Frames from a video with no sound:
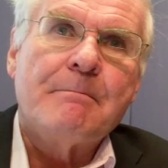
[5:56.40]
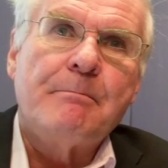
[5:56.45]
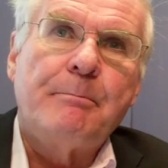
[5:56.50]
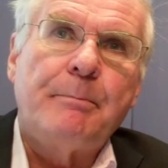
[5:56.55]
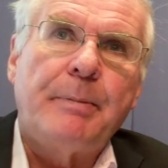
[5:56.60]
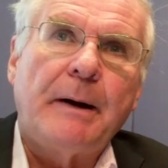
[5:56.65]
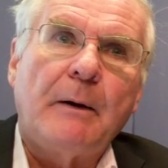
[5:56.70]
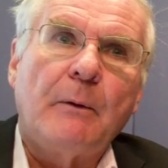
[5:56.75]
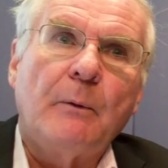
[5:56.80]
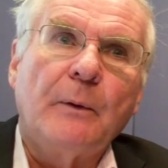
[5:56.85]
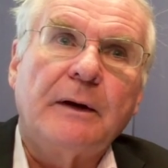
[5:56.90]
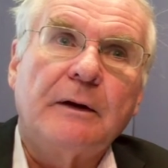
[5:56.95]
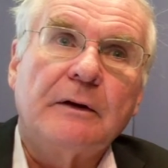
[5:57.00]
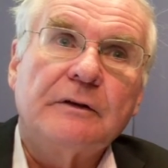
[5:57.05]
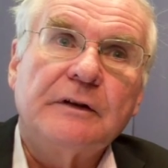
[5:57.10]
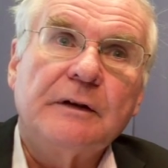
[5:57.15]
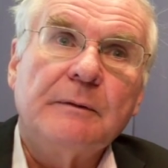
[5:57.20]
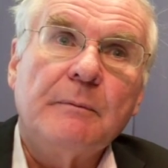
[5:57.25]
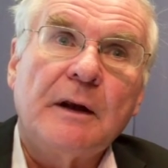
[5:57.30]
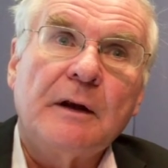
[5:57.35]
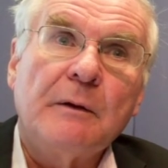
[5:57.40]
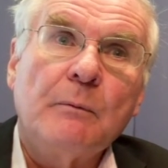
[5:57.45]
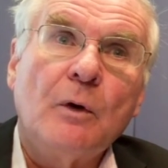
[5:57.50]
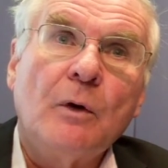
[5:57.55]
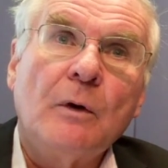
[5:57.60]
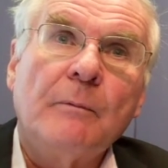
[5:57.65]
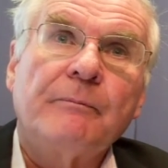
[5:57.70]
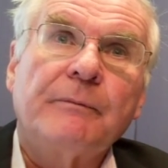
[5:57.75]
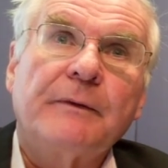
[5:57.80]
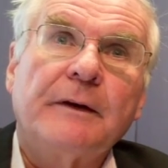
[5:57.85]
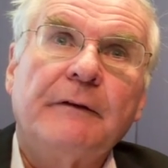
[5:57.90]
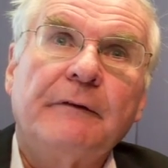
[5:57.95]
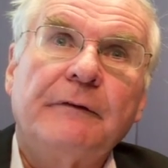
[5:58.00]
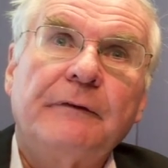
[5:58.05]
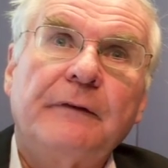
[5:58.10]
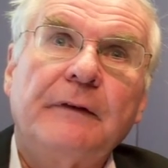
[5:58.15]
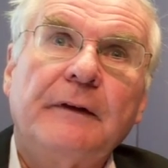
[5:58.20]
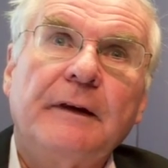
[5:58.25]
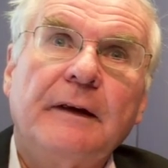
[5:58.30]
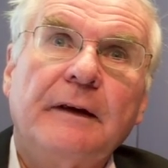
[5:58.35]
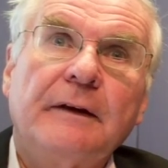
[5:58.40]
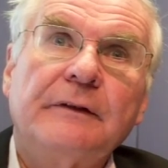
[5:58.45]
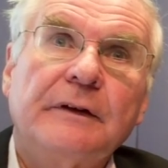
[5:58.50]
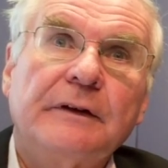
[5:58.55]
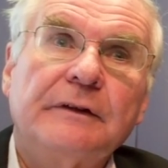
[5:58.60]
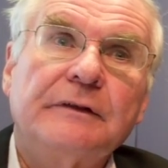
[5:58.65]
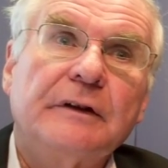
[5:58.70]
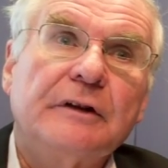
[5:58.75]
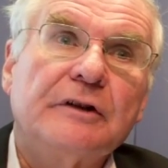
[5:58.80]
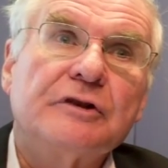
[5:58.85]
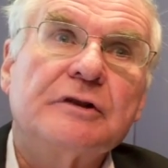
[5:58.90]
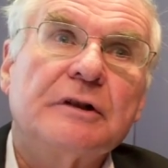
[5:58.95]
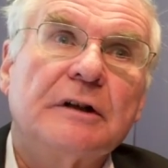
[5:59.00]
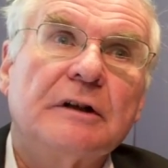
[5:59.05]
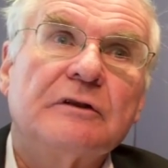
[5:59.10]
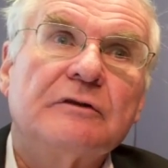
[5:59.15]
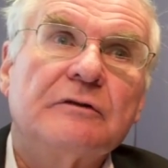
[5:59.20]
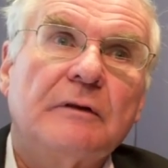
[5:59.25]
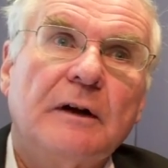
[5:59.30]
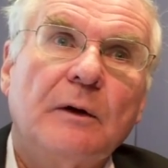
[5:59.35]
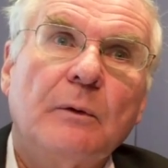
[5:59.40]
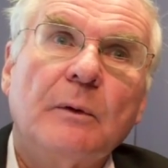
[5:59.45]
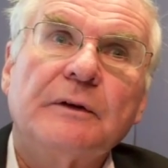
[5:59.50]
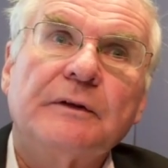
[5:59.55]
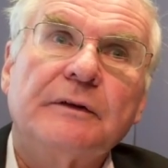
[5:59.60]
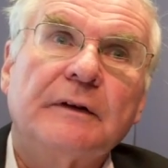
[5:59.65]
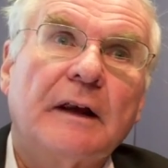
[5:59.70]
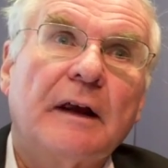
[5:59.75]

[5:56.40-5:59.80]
But we could see many more if the existing church really wants to